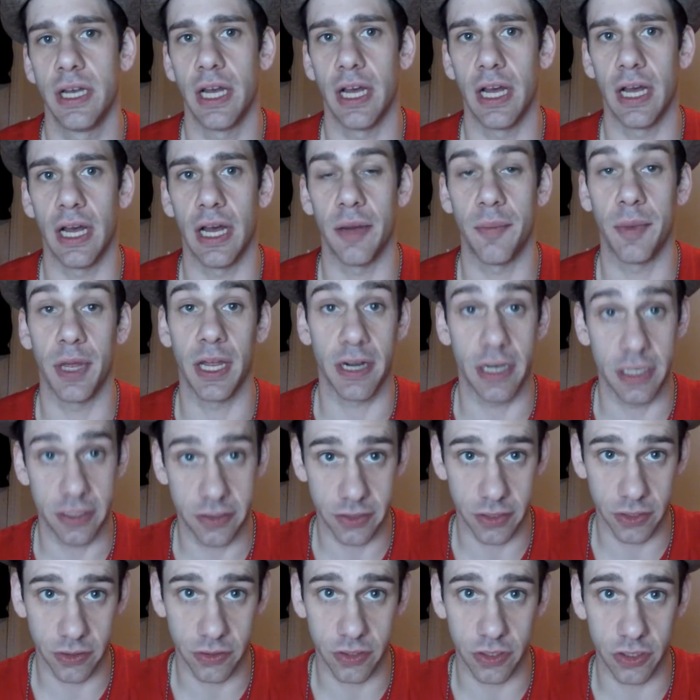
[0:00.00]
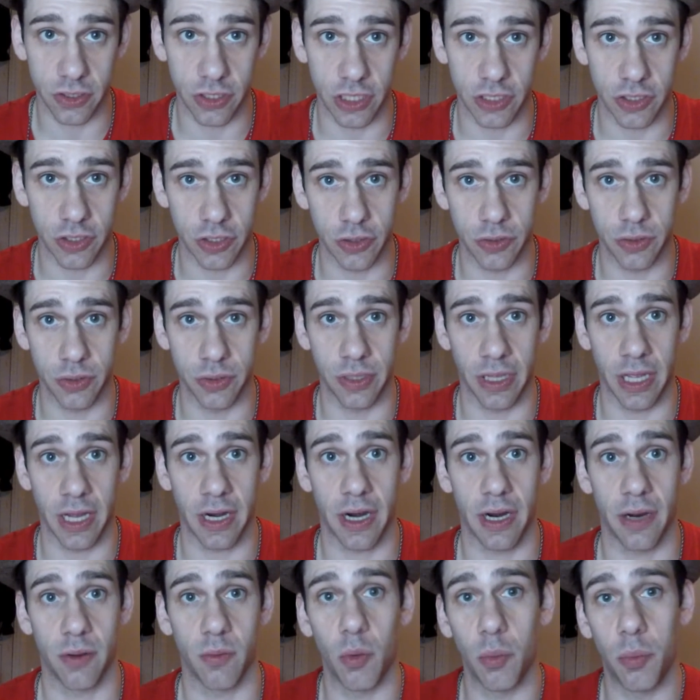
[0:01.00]
And I still suggest you do that.
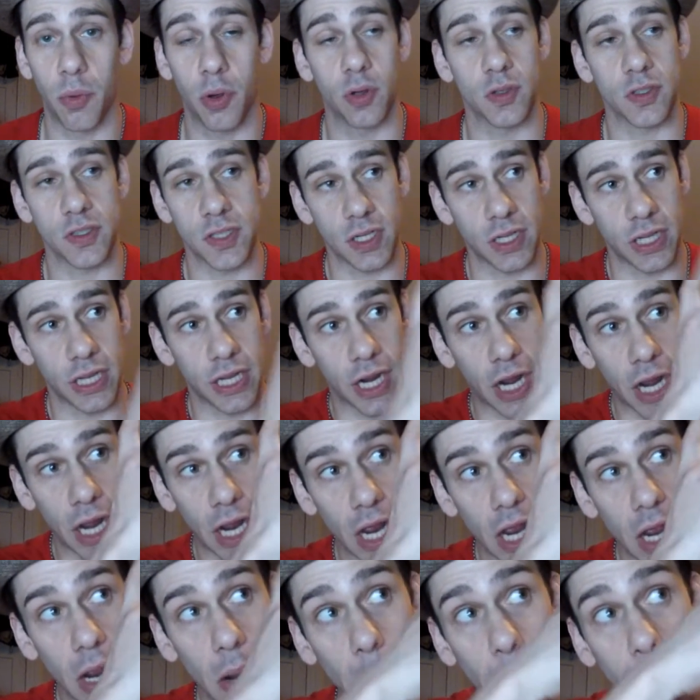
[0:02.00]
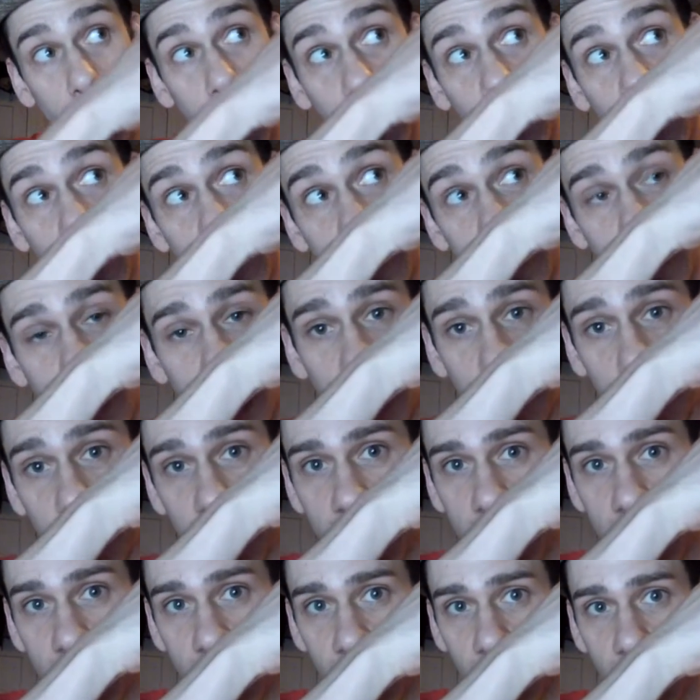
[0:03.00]
I will post a link right up
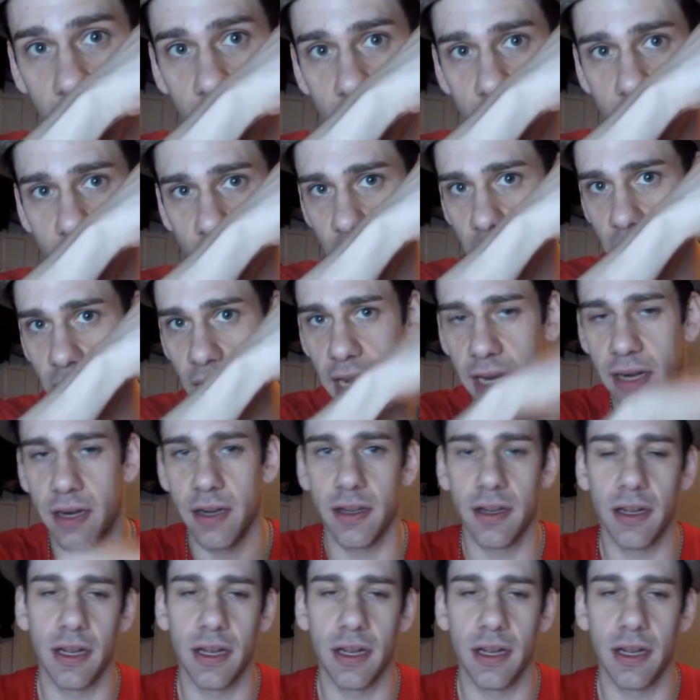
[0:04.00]
here for that.